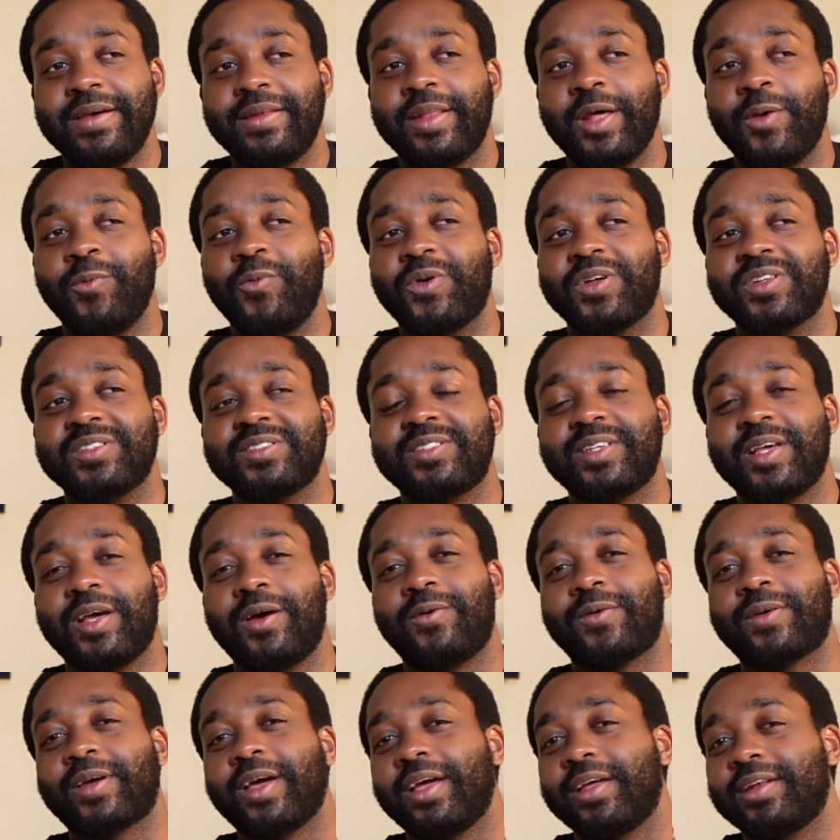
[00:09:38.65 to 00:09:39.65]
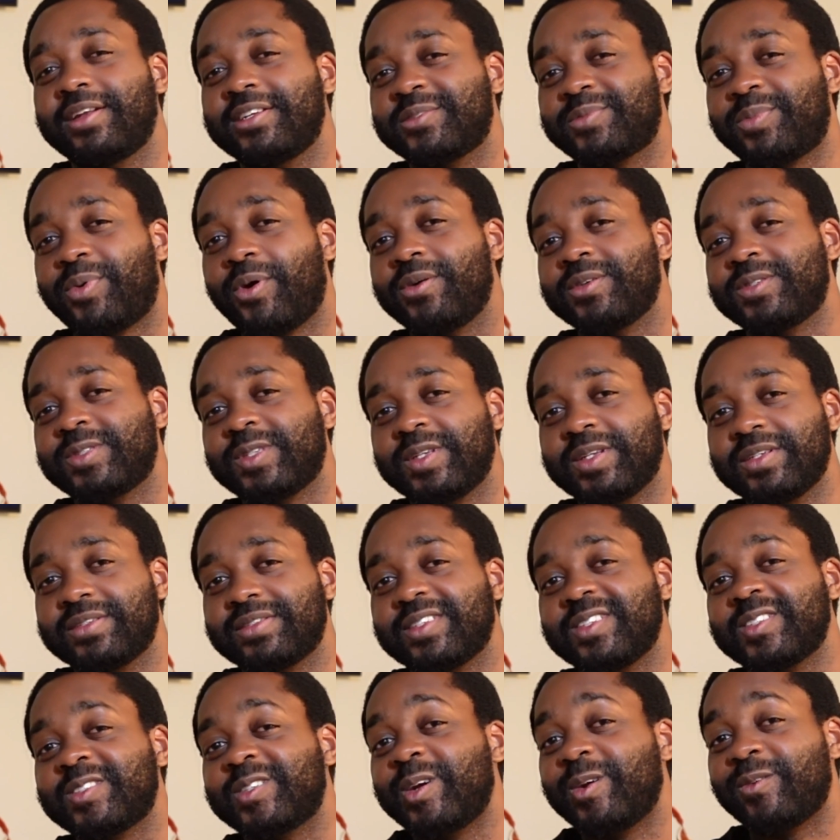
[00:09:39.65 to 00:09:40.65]
that we can say, okay, this person
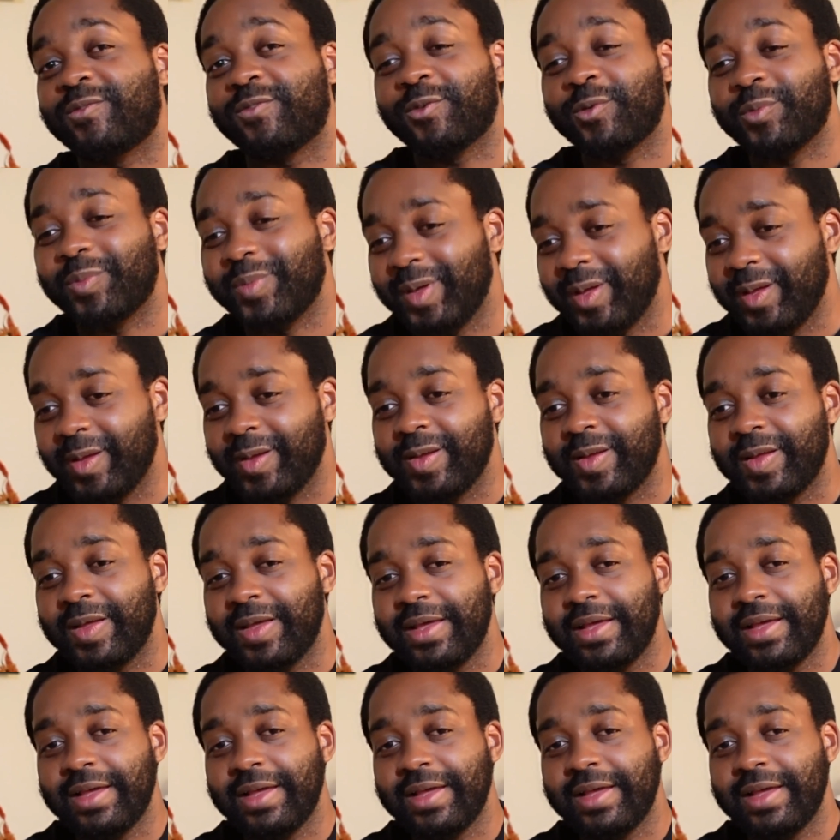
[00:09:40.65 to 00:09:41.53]
is here for me.